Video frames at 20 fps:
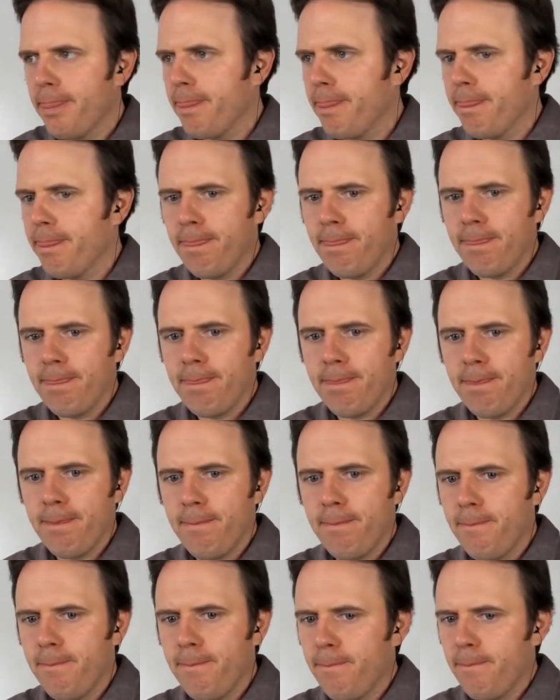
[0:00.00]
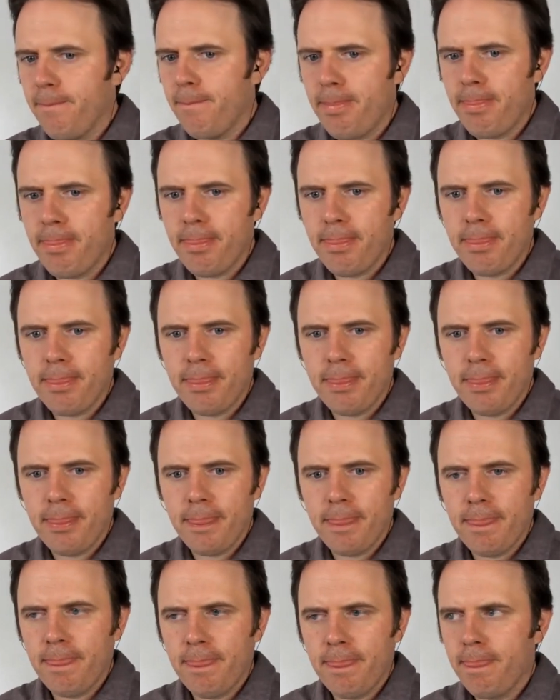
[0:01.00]

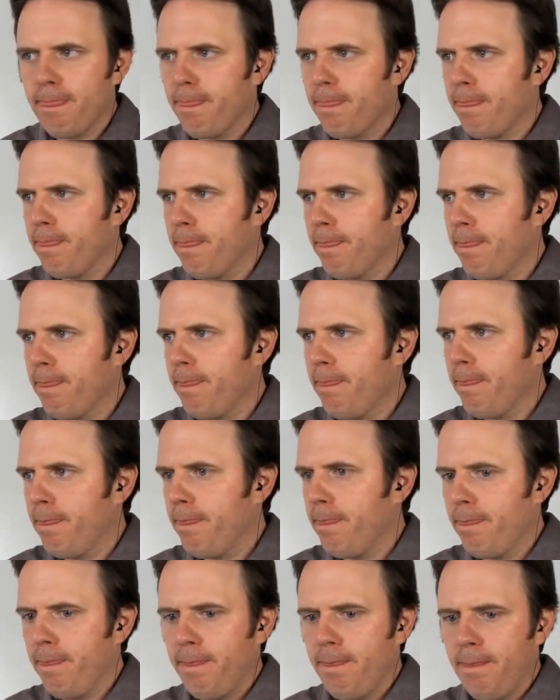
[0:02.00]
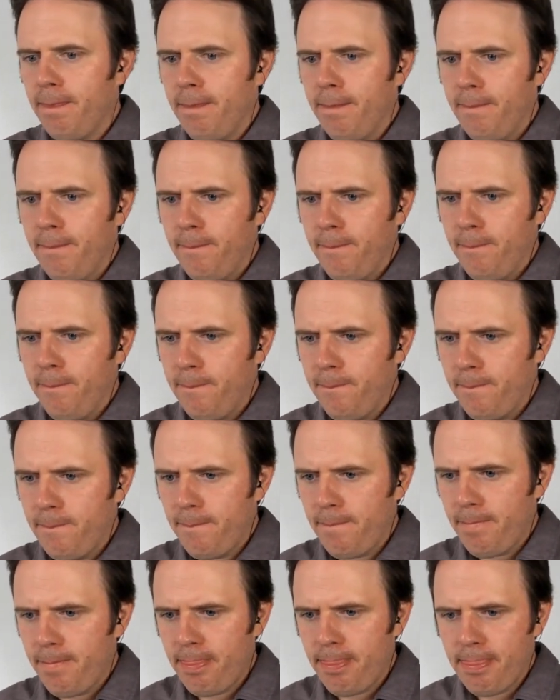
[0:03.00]

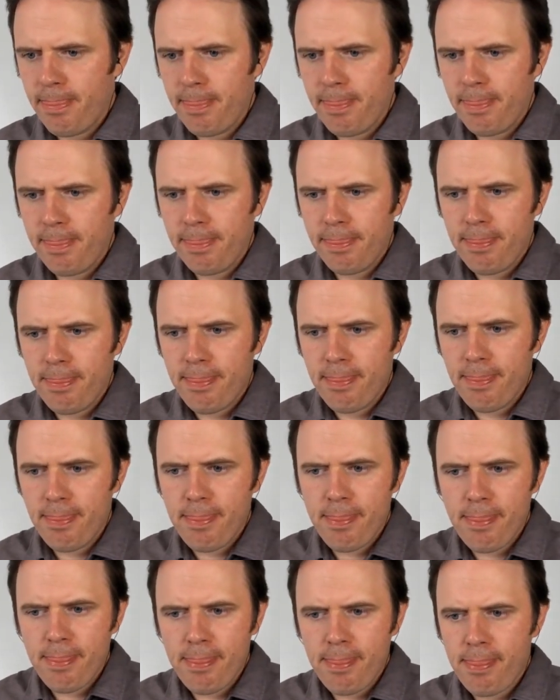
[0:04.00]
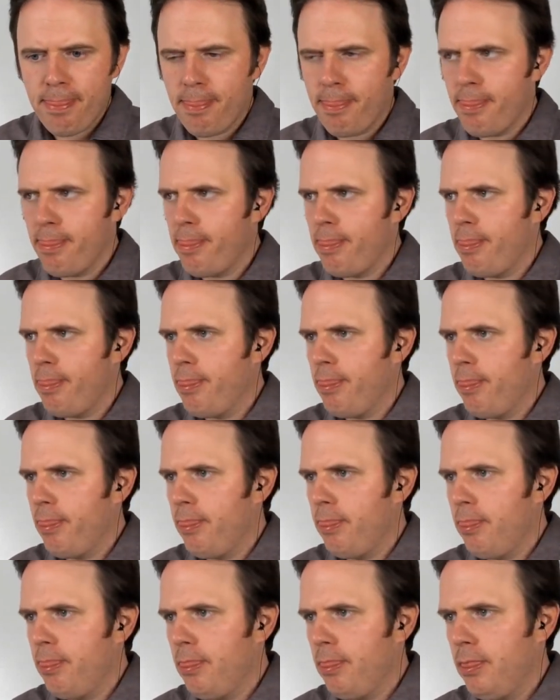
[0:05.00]

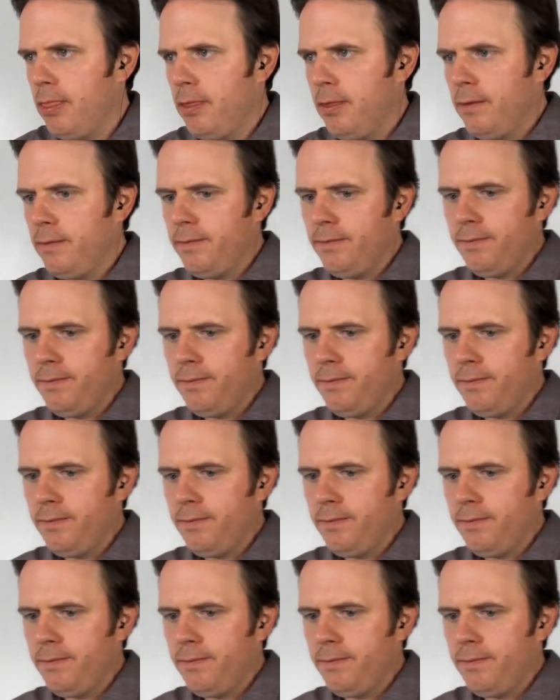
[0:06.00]
The person shown says nothing.